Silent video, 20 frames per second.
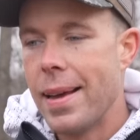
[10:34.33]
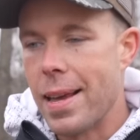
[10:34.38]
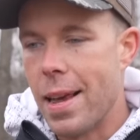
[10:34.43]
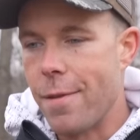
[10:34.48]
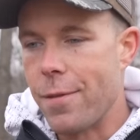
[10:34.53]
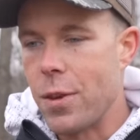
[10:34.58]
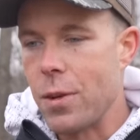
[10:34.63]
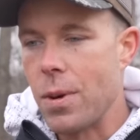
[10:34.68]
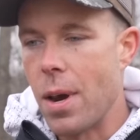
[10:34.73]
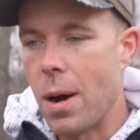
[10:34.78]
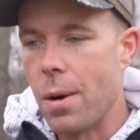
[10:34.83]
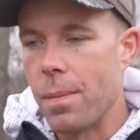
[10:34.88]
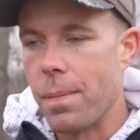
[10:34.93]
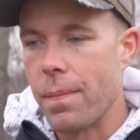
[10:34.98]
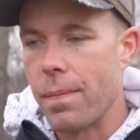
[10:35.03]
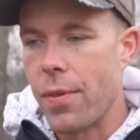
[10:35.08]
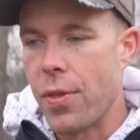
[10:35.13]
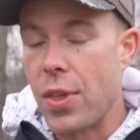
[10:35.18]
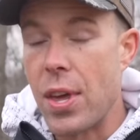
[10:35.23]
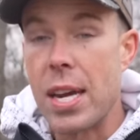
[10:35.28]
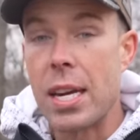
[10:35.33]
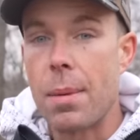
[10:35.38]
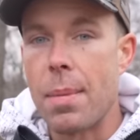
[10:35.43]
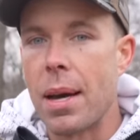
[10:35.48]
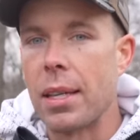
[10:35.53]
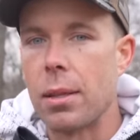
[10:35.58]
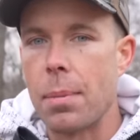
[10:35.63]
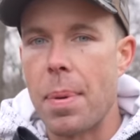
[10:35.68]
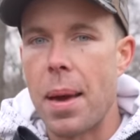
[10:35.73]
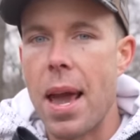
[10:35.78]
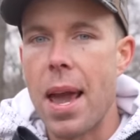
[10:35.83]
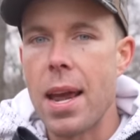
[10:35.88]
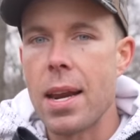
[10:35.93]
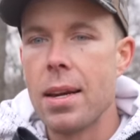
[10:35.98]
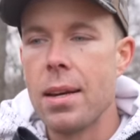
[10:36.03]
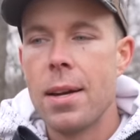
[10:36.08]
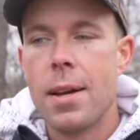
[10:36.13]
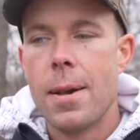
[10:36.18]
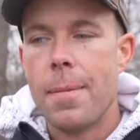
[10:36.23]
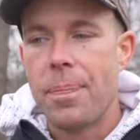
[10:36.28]
If you don't think about the
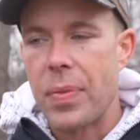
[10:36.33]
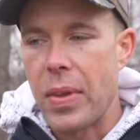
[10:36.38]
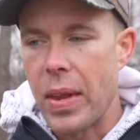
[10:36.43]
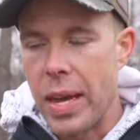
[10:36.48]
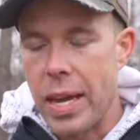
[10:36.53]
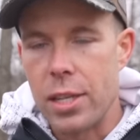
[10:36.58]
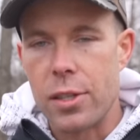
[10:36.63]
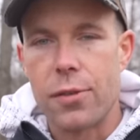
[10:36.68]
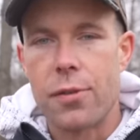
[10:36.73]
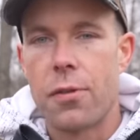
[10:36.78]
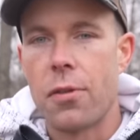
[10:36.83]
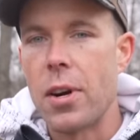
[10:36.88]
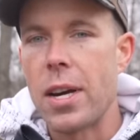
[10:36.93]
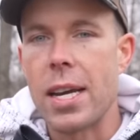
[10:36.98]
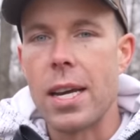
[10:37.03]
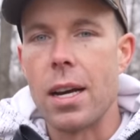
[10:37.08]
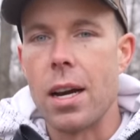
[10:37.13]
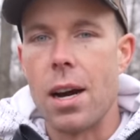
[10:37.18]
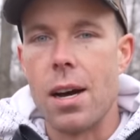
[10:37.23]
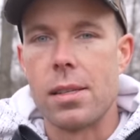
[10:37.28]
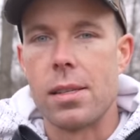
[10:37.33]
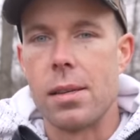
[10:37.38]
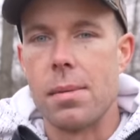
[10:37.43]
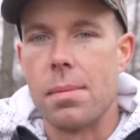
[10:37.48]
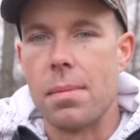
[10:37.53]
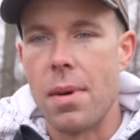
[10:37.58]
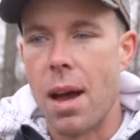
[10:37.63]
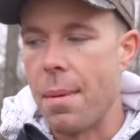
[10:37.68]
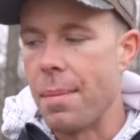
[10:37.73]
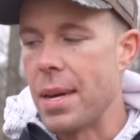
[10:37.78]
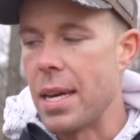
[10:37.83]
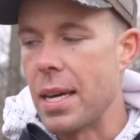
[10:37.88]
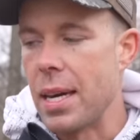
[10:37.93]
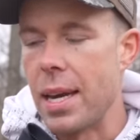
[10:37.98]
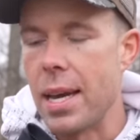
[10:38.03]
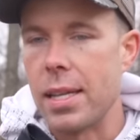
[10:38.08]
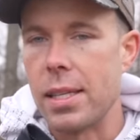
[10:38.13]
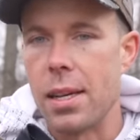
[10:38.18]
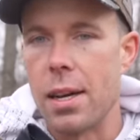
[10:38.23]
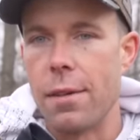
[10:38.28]
pain, it's freaking awesome. I mean,
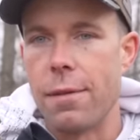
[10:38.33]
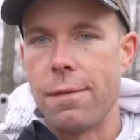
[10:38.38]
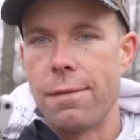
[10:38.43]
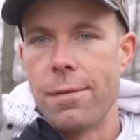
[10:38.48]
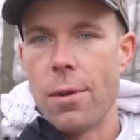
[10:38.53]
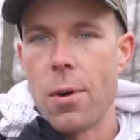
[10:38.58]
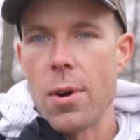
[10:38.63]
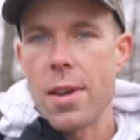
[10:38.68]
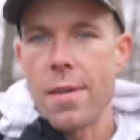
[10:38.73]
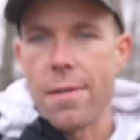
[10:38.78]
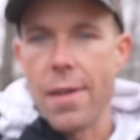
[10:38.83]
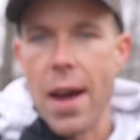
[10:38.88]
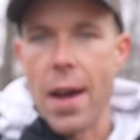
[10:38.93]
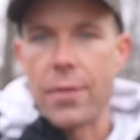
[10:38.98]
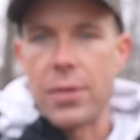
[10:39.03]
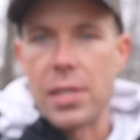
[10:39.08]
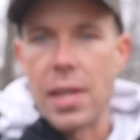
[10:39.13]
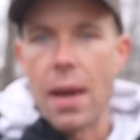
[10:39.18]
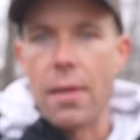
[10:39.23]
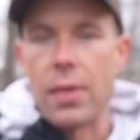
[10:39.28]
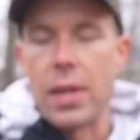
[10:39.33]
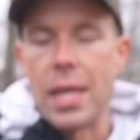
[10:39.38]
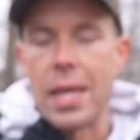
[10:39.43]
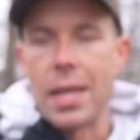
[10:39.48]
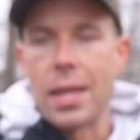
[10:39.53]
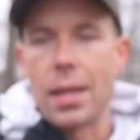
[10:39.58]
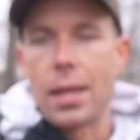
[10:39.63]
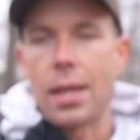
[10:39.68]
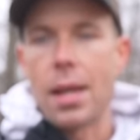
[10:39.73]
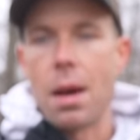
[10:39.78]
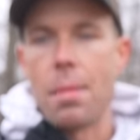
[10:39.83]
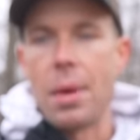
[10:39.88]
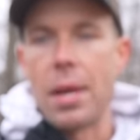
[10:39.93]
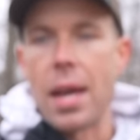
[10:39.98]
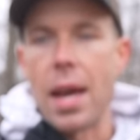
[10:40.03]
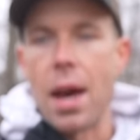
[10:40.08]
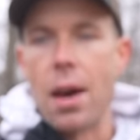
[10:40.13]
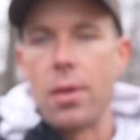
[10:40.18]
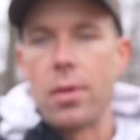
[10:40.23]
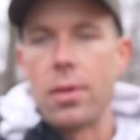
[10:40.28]
it's a forty-five seventy
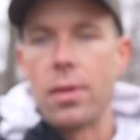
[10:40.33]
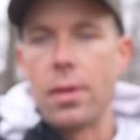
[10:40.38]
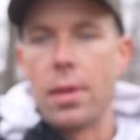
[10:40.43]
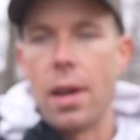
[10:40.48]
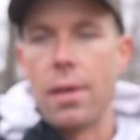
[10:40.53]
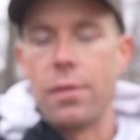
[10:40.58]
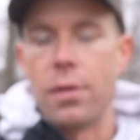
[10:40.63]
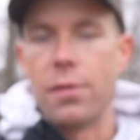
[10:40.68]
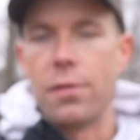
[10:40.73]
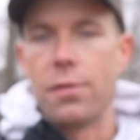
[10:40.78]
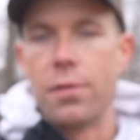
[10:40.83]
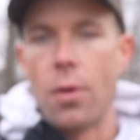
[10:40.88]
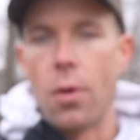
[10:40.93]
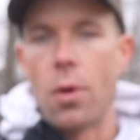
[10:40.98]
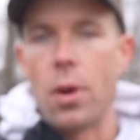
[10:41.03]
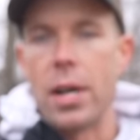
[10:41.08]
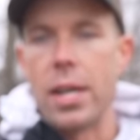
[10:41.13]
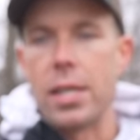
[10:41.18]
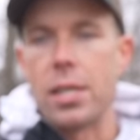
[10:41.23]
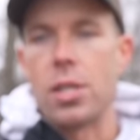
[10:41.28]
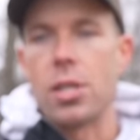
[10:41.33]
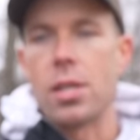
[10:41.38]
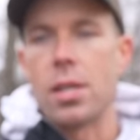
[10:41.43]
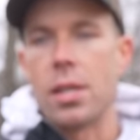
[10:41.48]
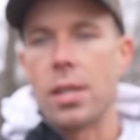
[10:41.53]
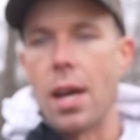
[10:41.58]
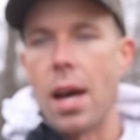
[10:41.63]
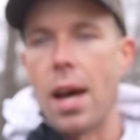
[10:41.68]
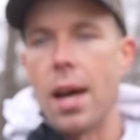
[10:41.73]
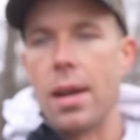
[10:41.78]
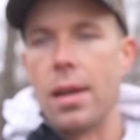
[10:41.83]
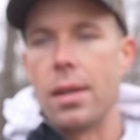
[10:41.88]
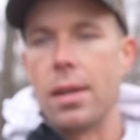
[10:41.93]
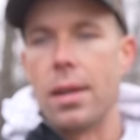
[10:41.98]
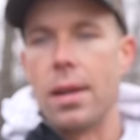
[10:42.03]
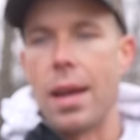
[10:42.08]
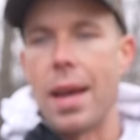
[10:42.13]
coming out of a four inch gun.